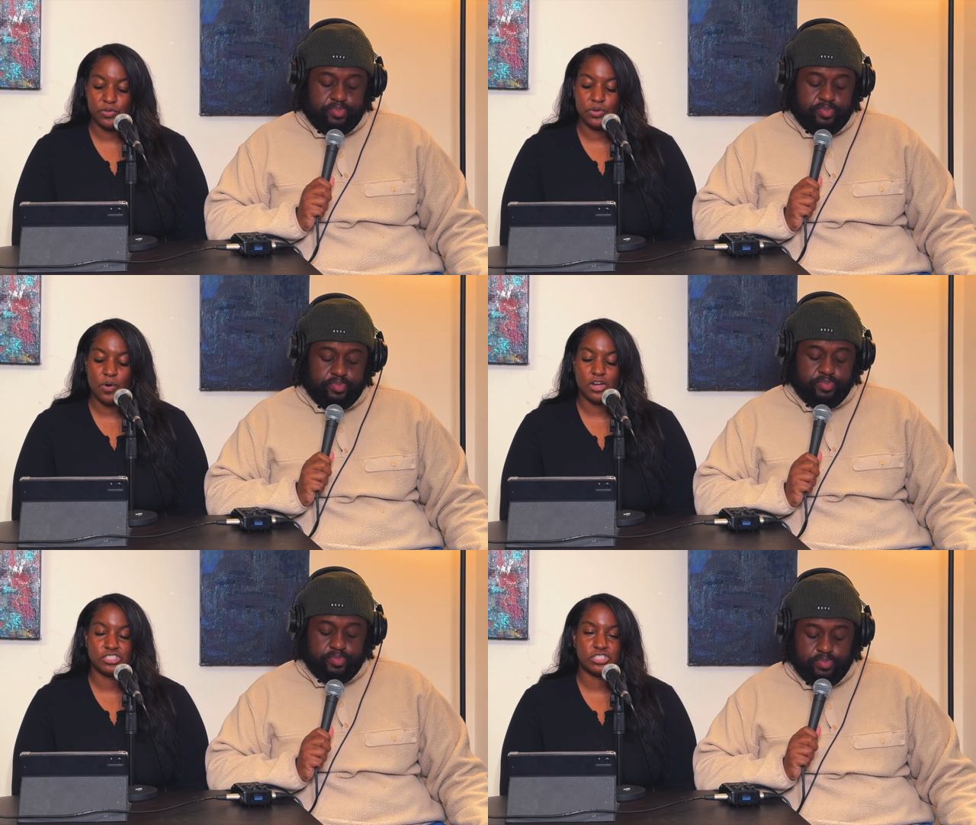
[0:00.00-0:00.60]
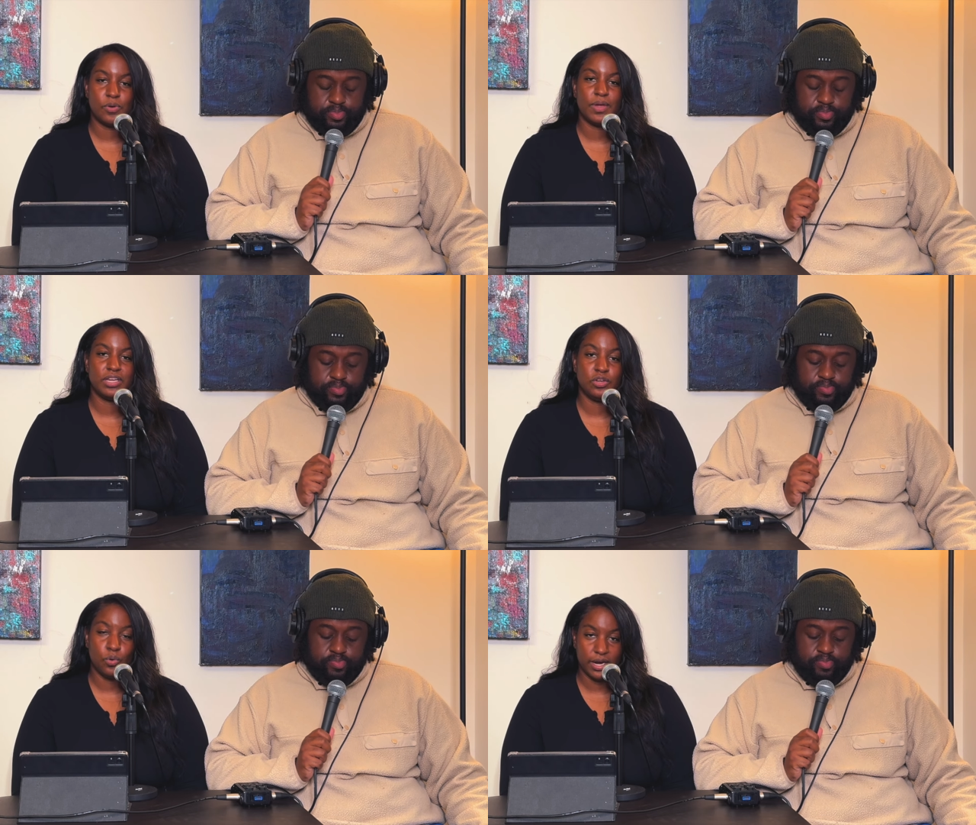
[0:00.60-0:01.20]
Speaker 1: You are
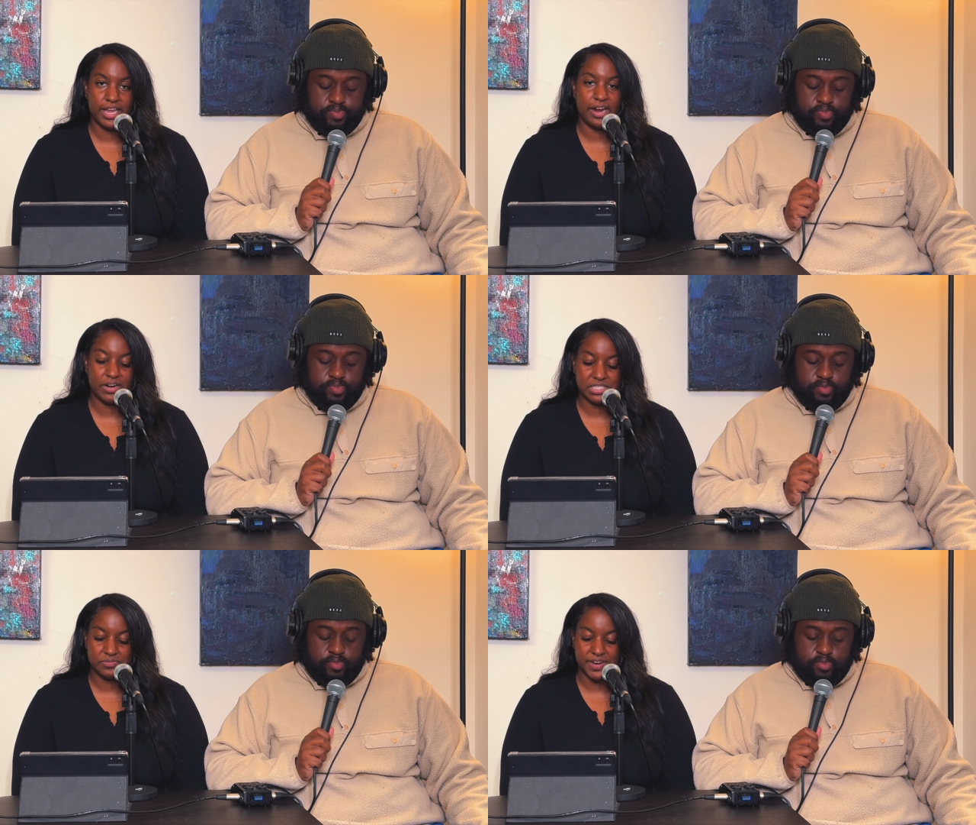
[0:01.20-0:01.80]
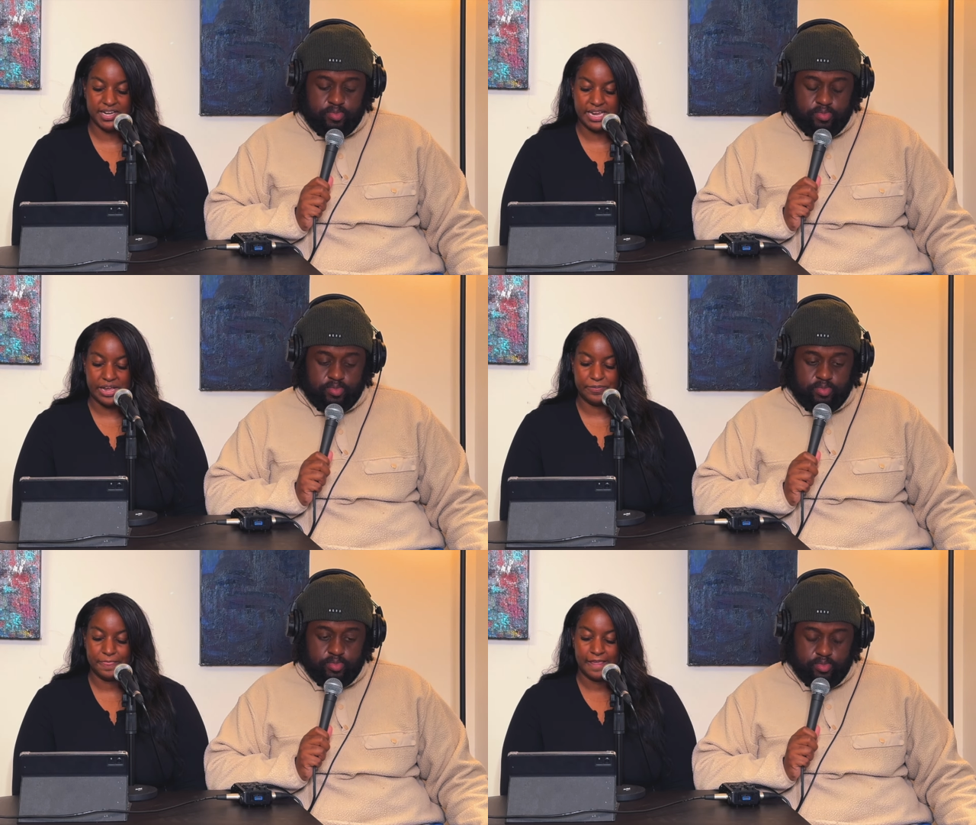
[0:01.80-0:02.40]
showing your character right
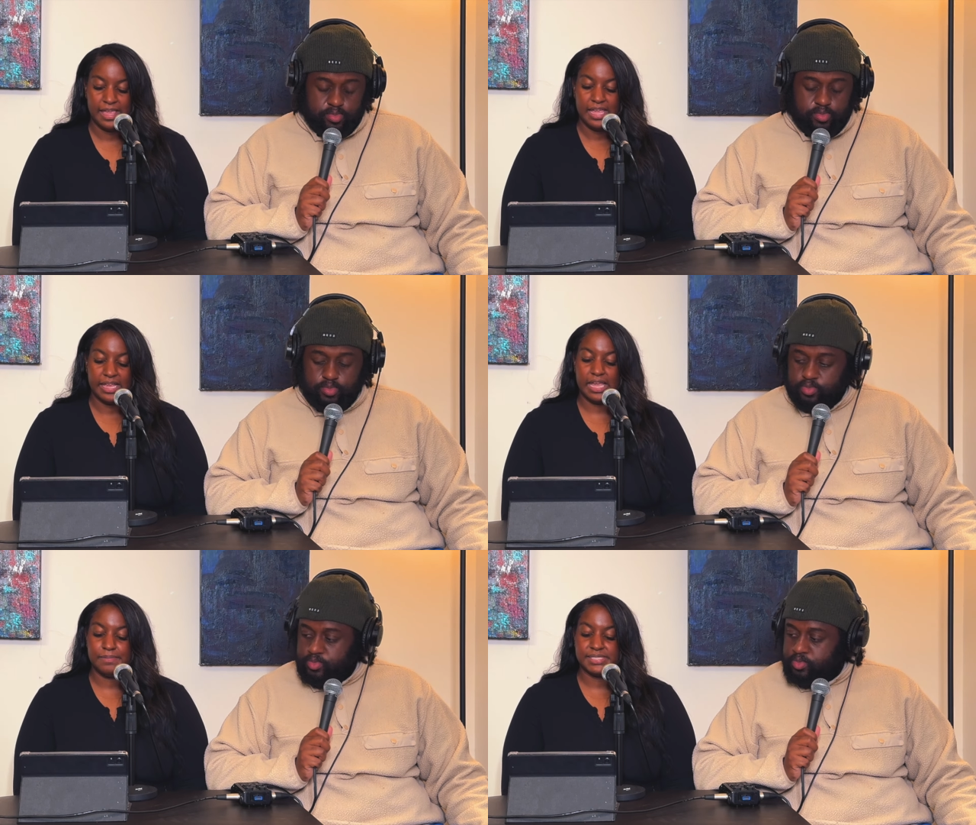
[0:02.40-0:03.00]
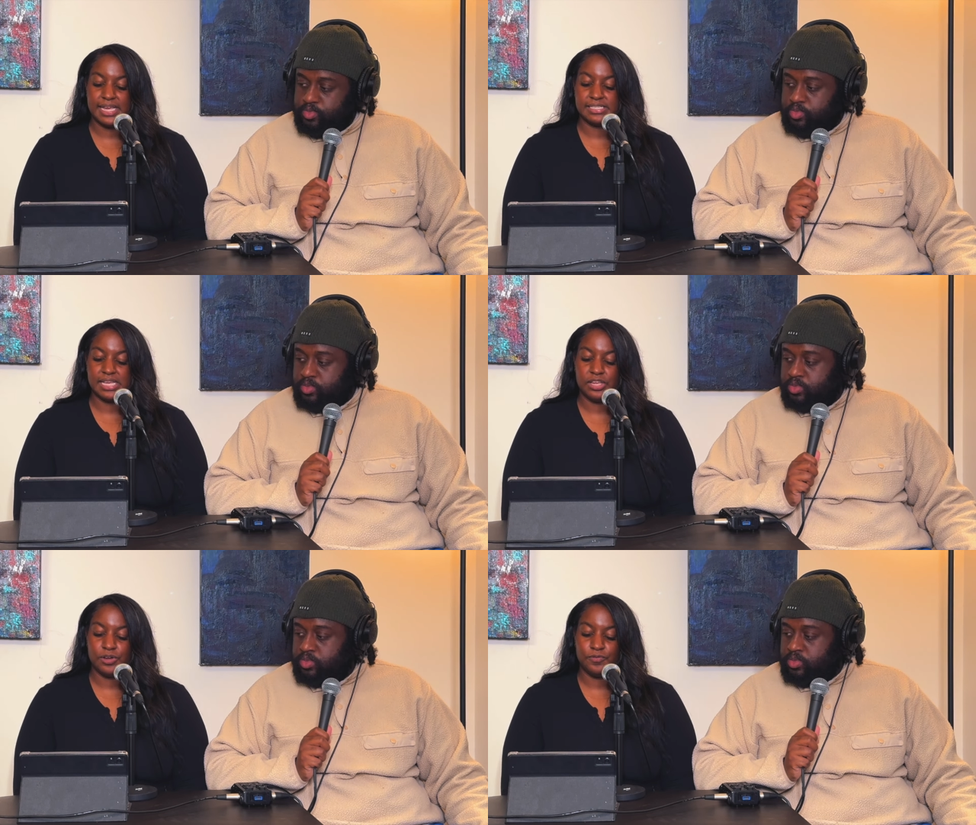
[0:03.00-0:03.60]
now. Mm. Kim says
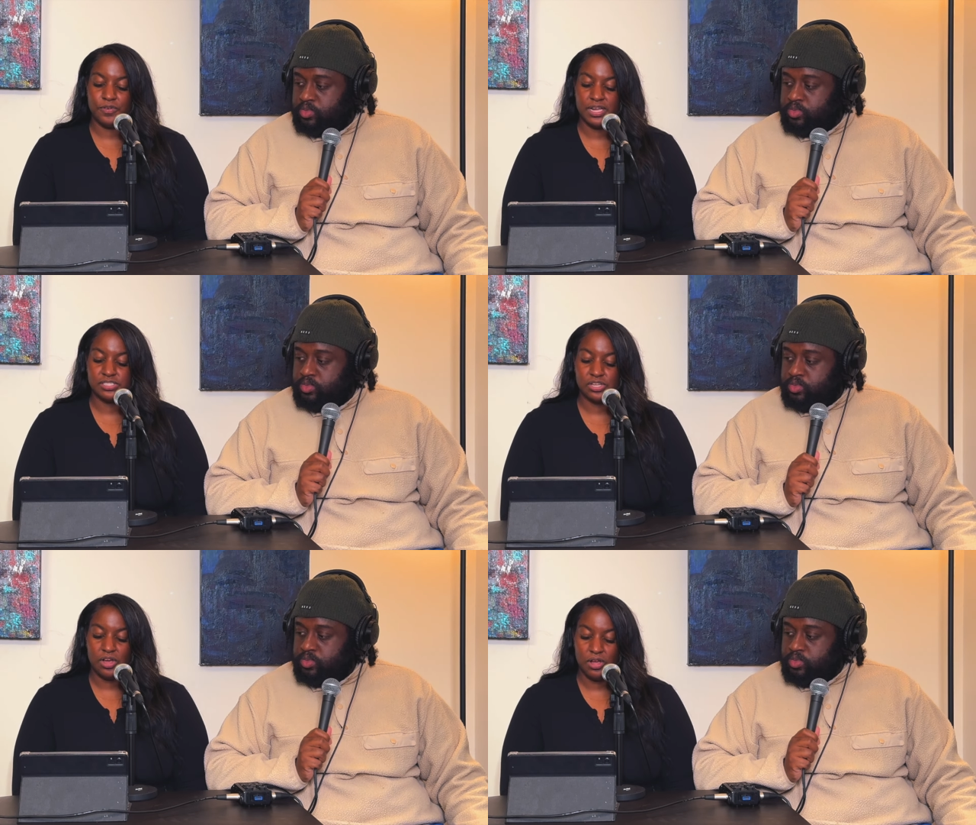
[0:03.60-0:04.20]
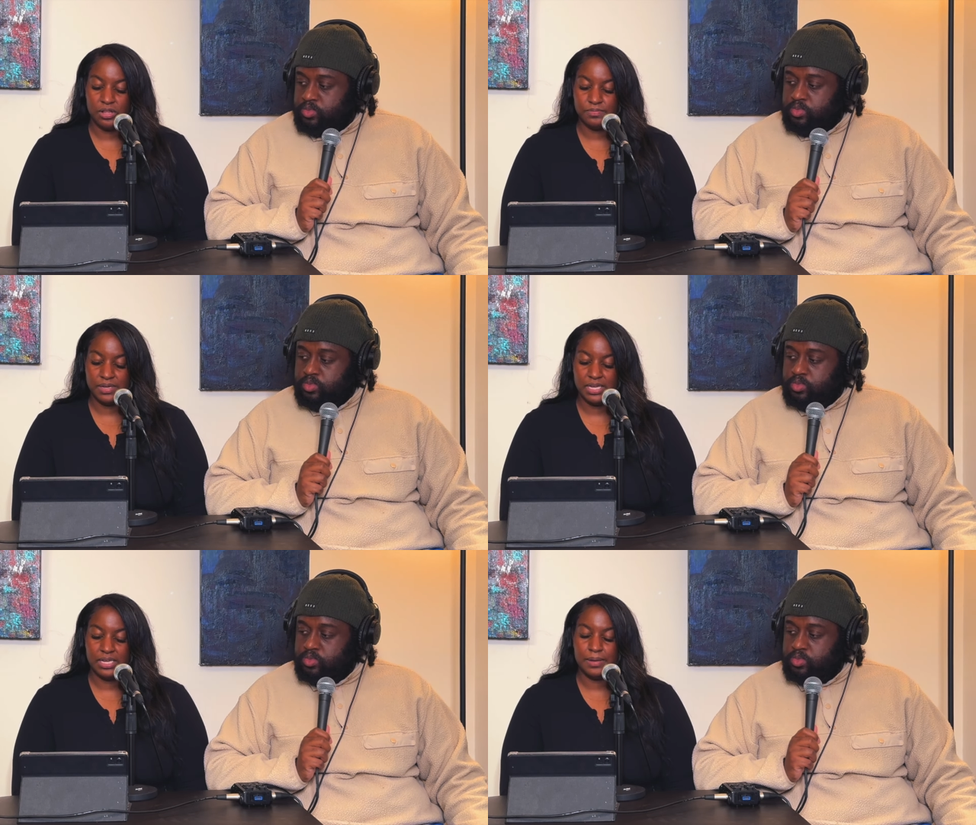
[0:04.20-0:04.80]
that your friends called
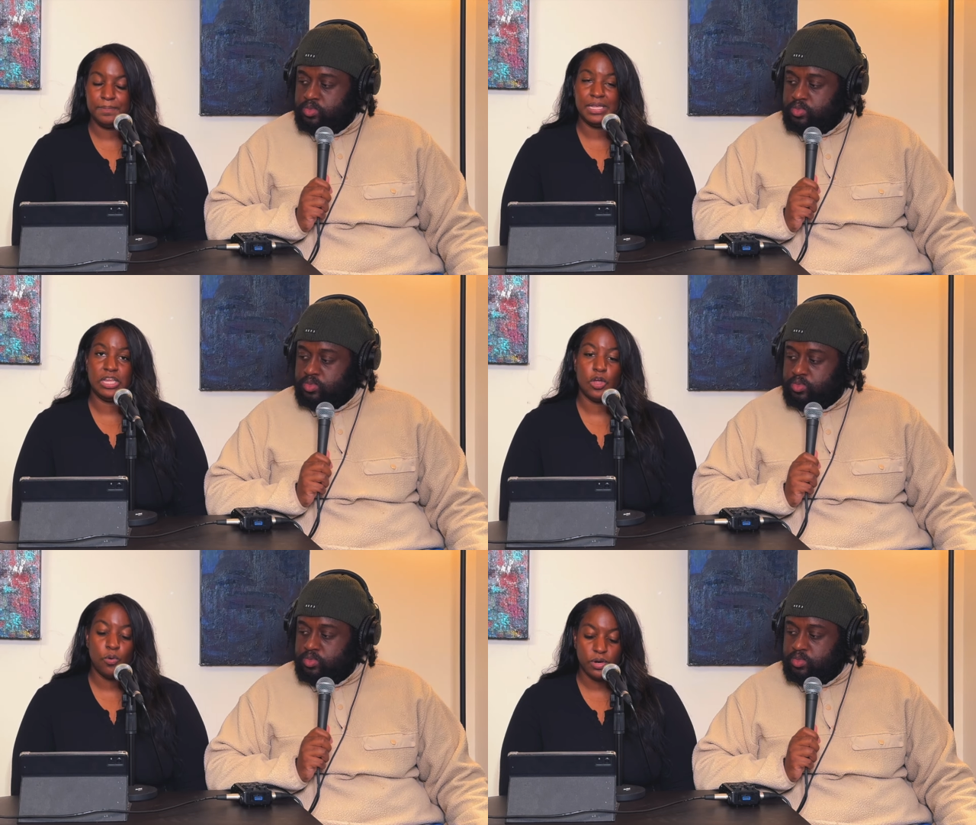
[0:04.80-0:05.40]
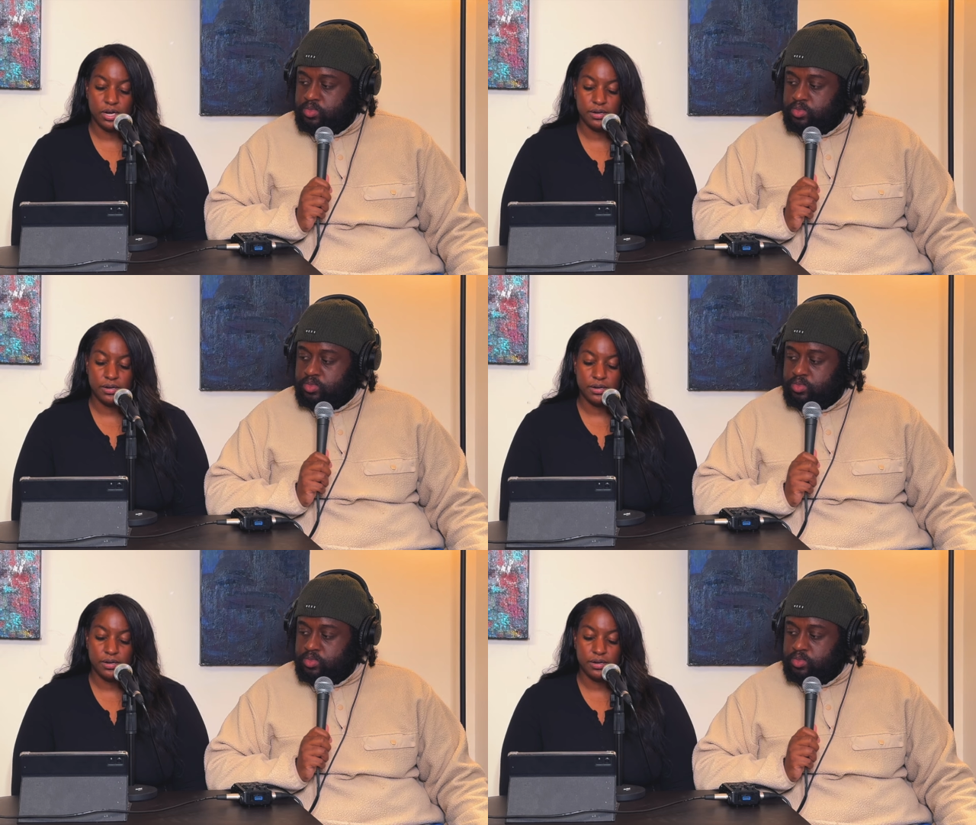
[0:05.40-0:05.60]
me mediocre.